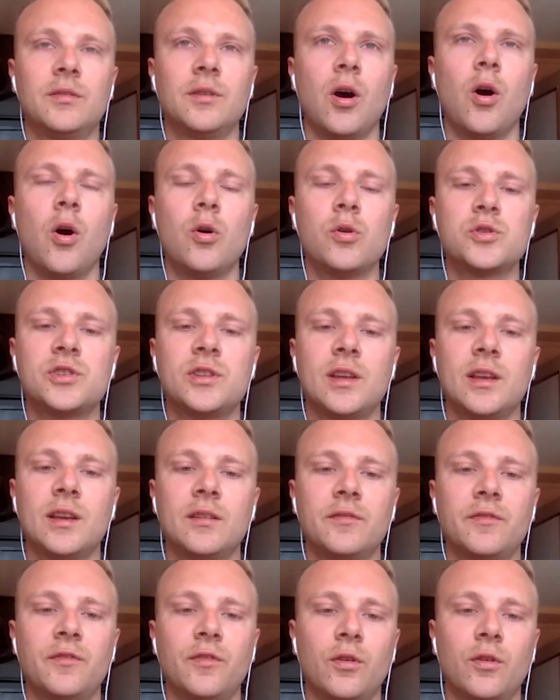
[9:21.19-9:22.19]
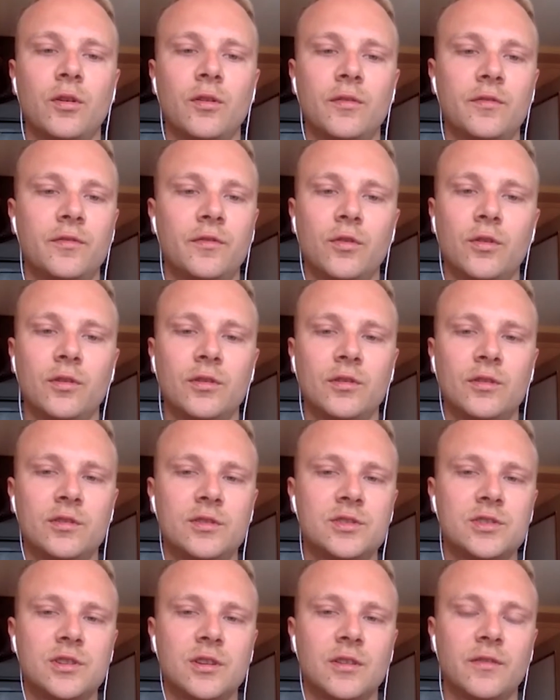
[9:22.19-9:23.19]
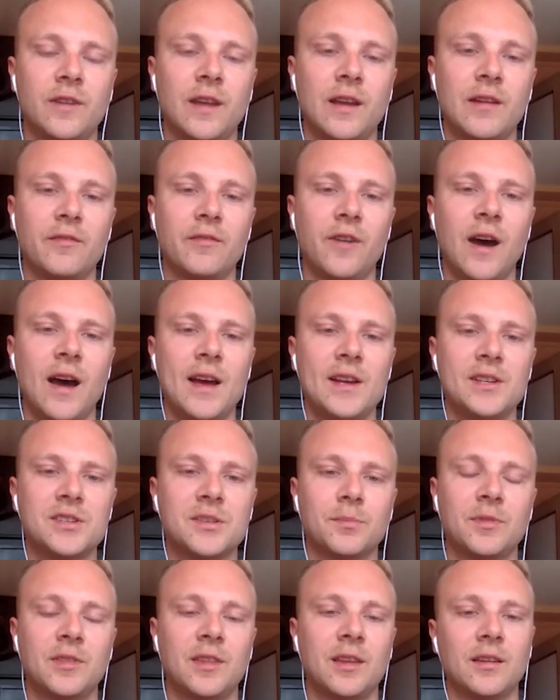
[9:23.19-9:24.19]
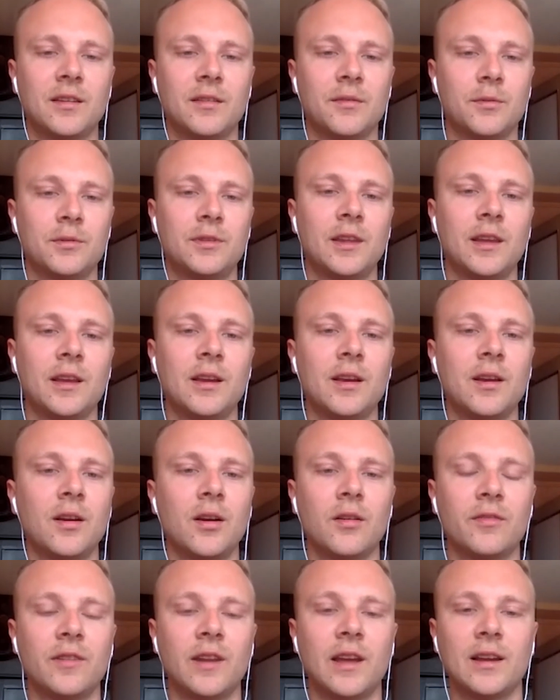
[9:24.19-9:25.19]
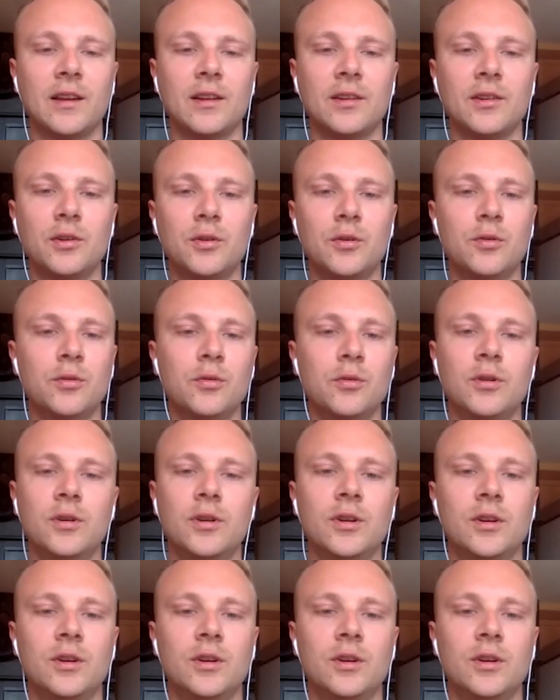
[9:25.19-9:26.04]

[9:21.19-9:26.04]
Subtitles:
hosting for stuff like Vice. I'm thinking of like a new